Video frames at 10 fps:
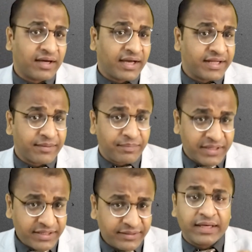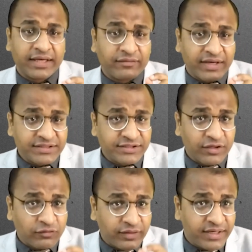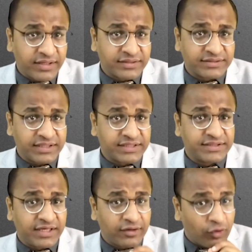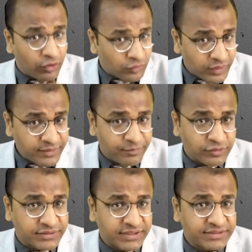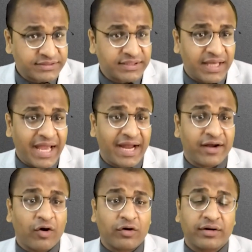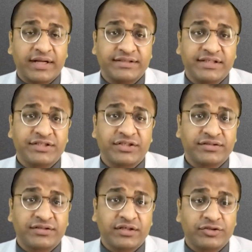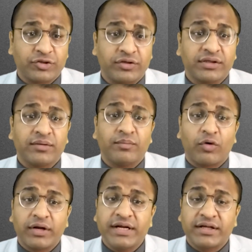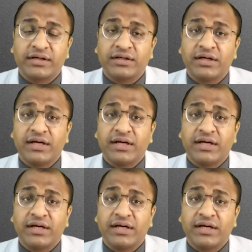I repeat, KYC of vendors is an ongoing process and organizations should monitor